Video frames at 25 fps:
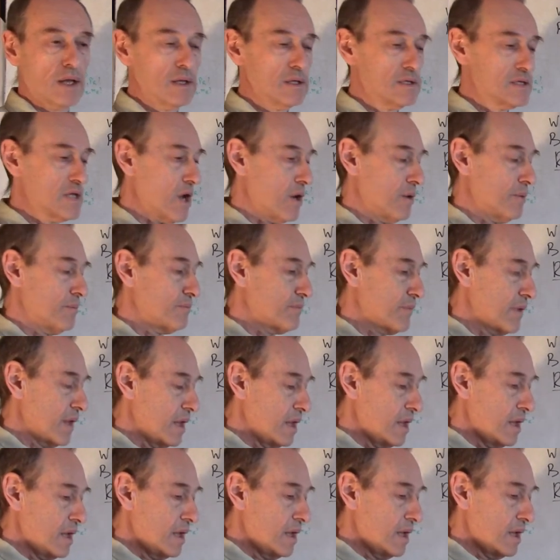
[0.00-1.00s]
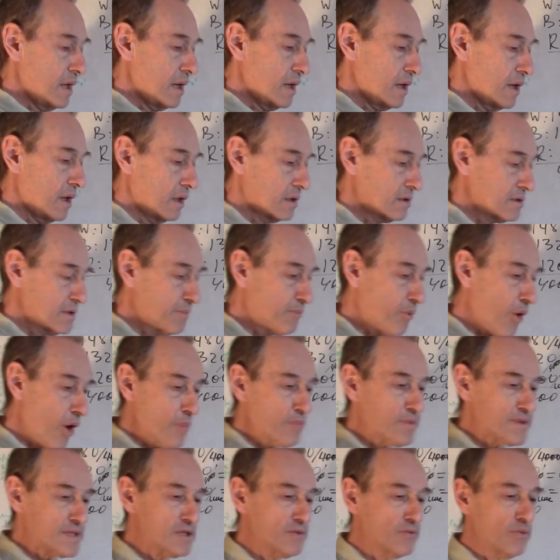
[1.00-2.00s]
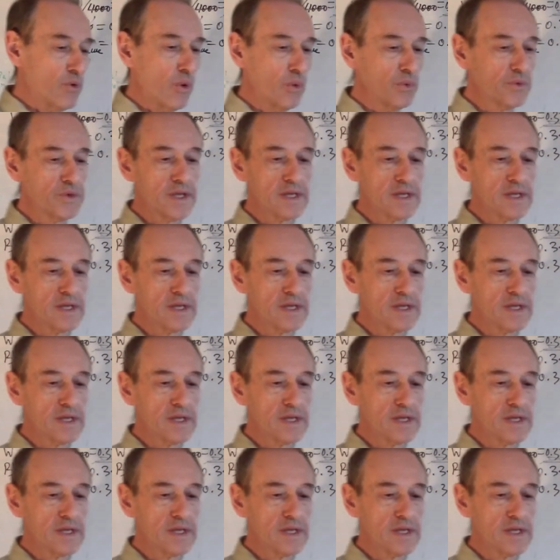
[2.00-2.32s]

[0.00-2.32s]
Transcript: So, the purpose of all